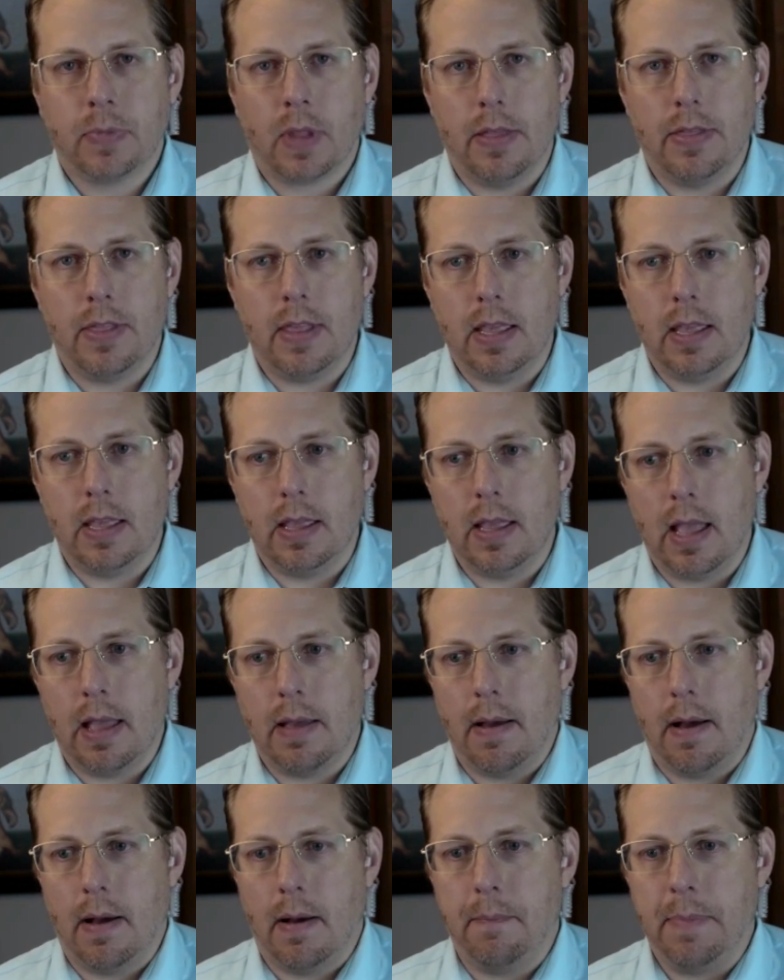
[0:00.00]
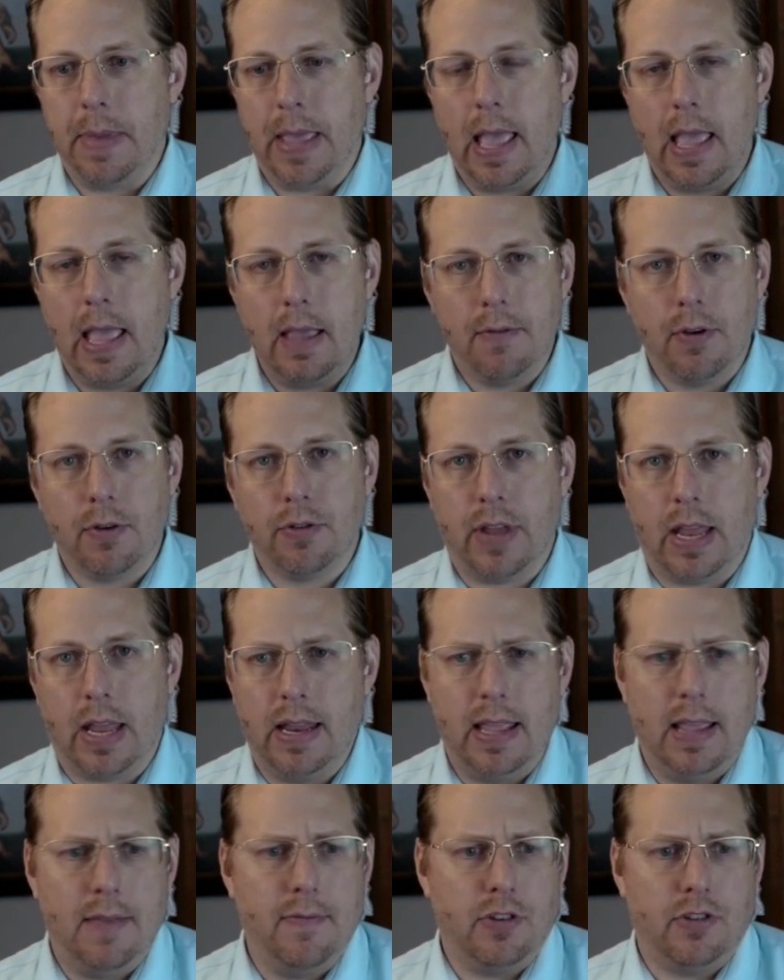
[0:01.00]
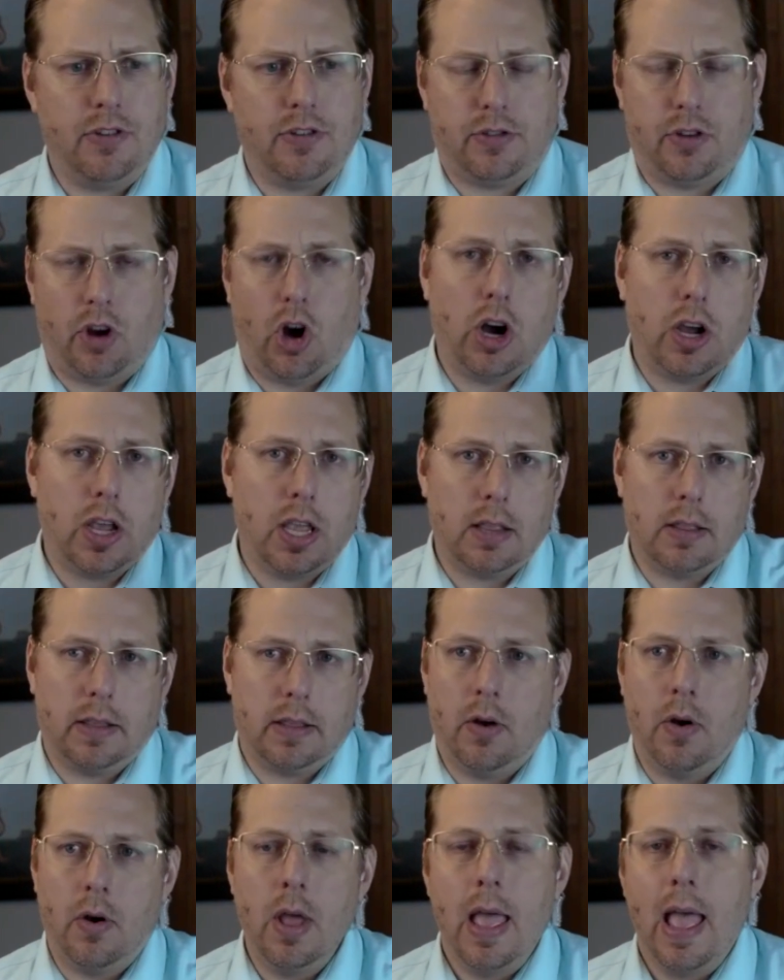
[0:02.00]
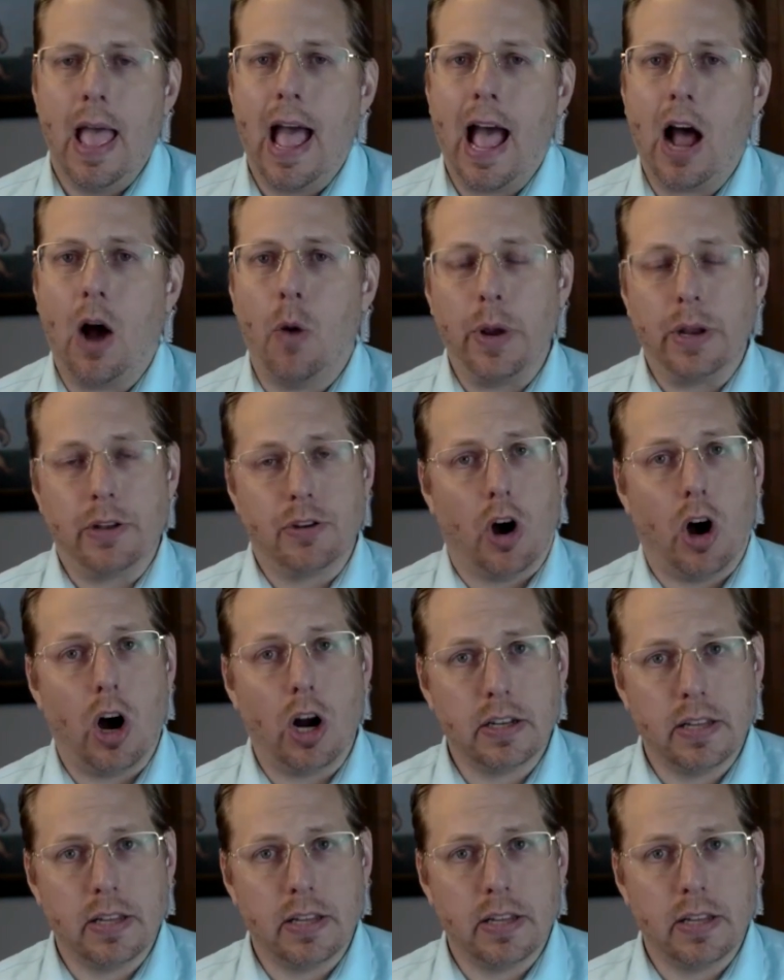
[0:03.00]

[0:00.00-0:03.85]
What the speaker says: the behaviors and even just talking, how we talk to